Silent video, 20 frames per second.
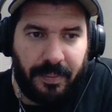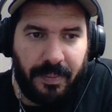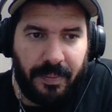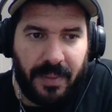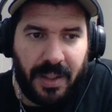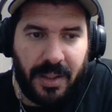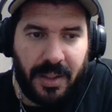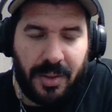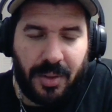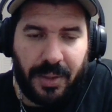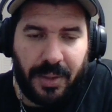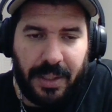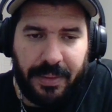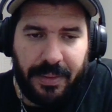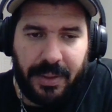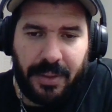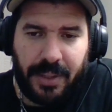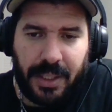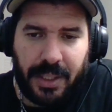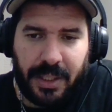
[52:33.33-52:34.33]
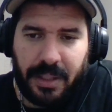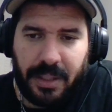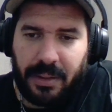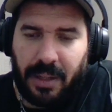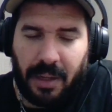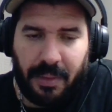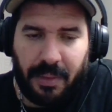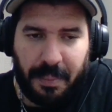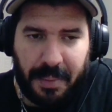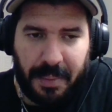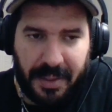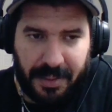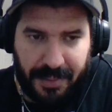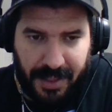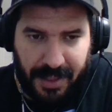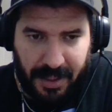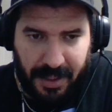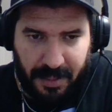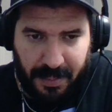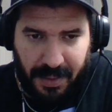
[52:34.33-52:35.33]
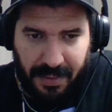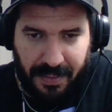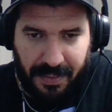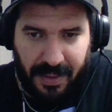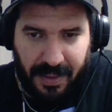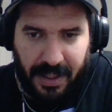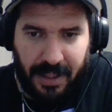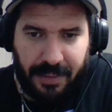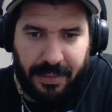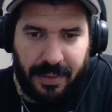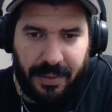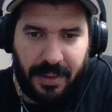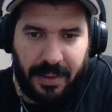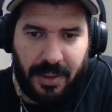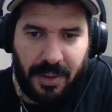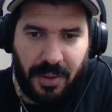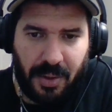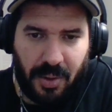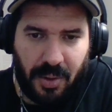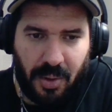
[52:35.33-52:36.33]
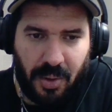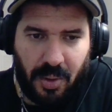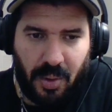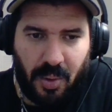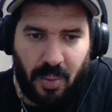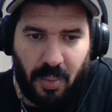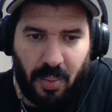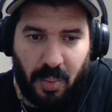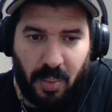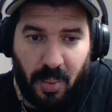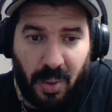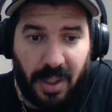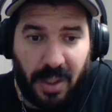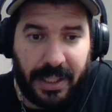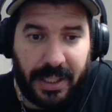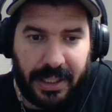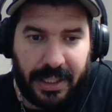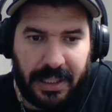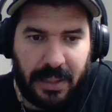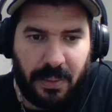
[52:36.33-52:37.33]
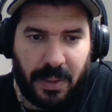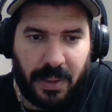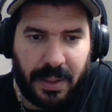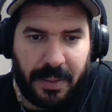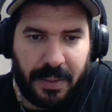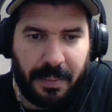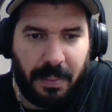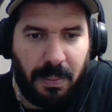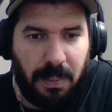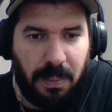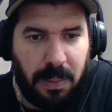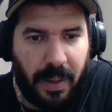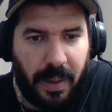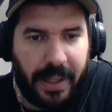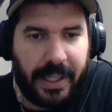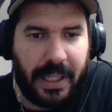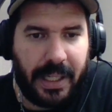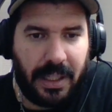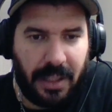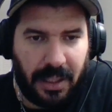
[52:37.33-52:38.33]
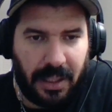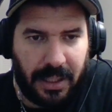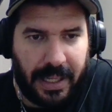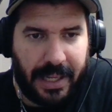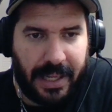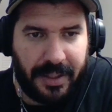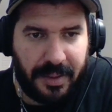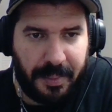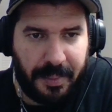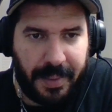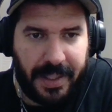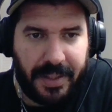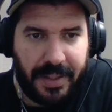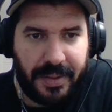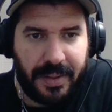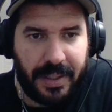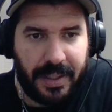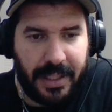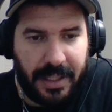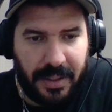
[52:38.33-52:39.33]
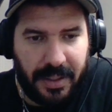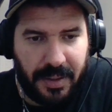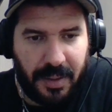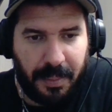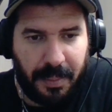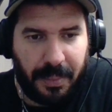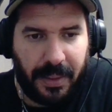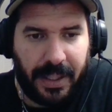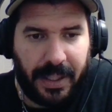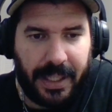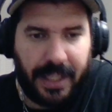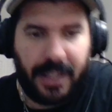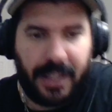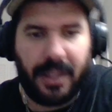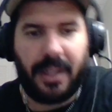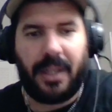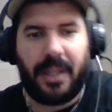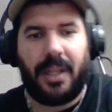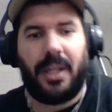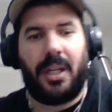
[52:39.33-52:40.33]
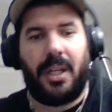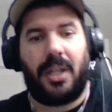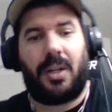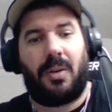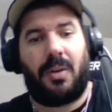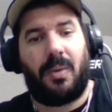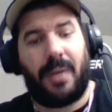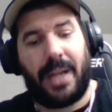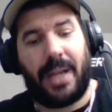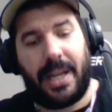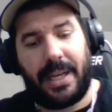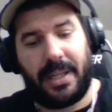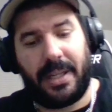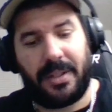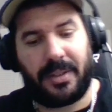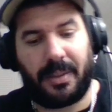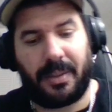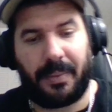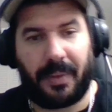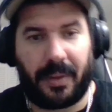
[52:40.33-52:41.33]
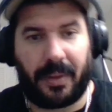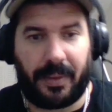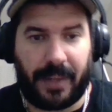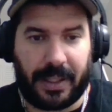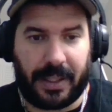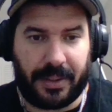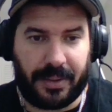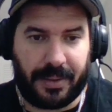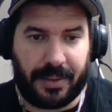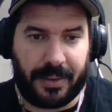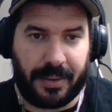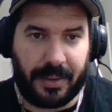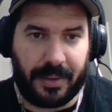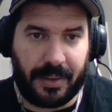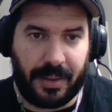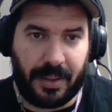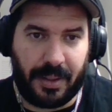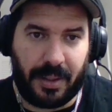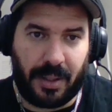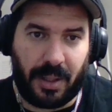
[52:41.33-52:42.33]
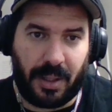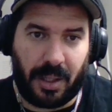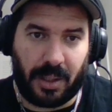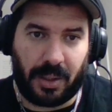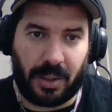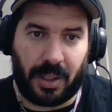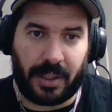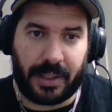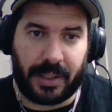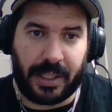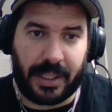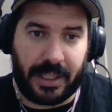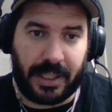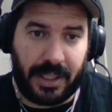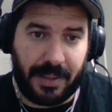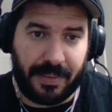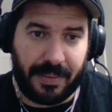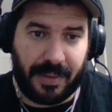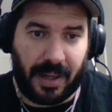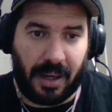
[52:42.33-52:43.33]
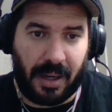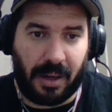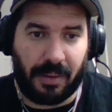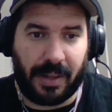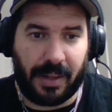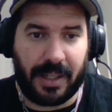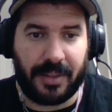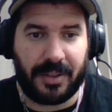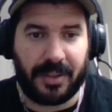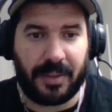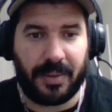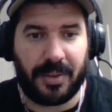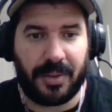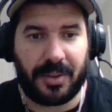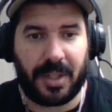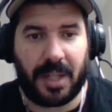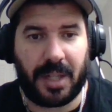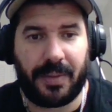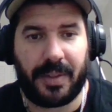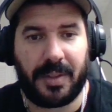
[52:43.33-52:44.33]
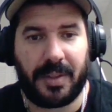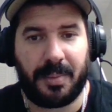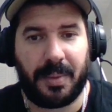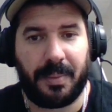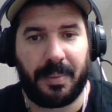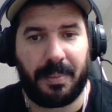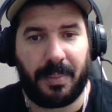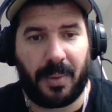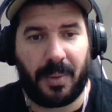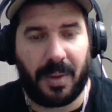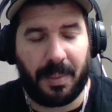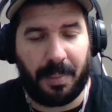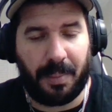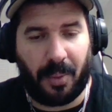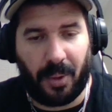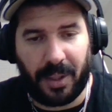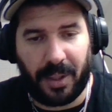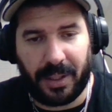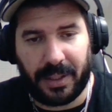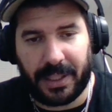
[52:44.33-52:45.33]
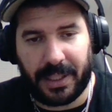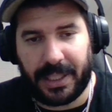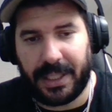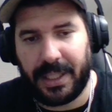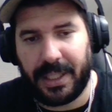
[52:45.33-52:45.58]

So even though he could have gone with bishop takes b5, rook e1, bringing the last piece into play, creating some threats along the e file, right? Some discoveries, but more importantly,